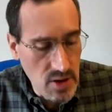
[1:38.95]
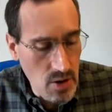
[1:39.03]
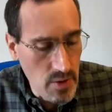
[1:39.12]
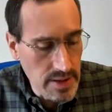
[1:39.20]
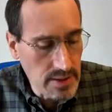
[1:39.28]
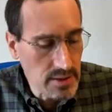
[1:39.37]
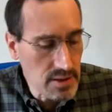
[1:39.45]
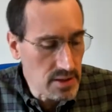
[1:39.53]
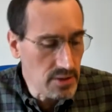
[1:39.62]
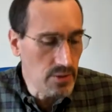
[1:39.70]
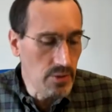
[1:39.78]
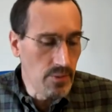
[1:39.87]
going
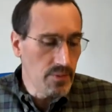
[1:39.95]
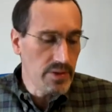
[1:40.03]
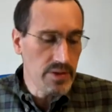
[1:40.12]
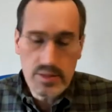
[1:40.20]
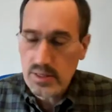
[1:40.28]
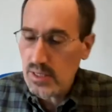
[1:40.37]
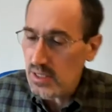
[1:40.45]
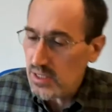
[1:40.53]
to, to